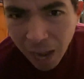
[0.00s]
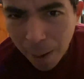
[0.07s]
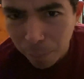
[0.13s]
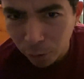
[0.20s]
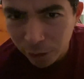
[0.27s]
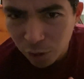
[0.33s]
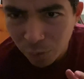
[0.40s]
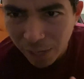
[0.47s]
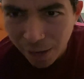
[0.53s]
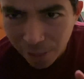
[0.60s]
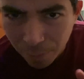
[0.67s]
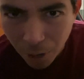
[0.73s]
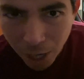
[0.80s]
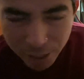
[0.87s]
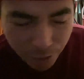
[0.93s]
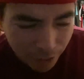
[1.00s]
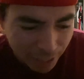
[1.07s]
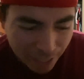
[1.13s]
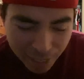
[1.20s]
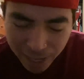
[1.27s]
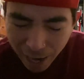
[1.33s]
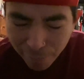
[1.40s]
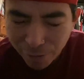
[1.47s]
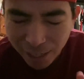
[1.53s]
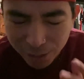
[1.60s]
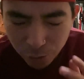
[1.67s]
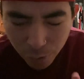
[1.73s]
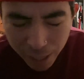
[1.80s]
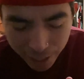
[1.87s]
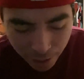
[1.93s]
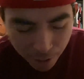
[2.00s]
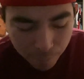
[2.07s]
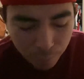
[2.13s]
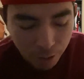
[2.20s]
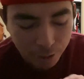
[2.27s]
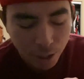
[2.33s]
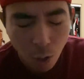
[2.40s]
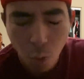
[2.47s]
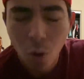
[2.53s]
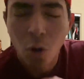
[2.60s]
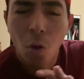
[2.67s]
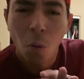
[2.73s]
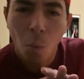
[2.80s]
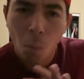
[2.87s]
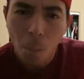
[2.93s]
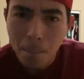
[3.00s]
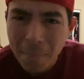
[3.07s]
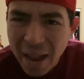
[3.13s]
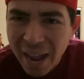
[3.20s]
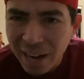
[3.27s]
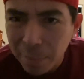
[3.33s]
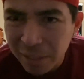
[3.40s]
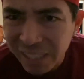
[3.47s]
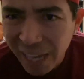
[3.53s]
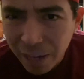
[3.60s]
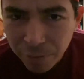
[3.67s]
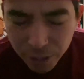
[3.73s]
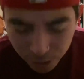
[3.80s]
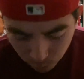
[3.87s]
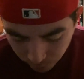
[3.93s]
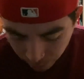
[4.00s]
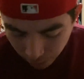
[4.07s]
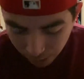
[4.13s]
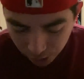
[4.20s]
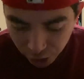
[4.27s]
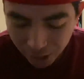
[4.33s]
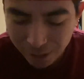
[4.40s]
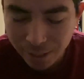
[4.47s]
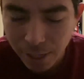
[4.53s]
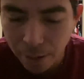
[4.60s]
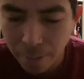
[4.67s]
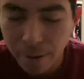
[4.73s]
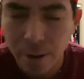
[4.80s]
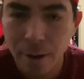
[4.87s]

I pulled this one out of the box already. I forgot to wait, but, yo, man, I'm excited for this one. Check this out.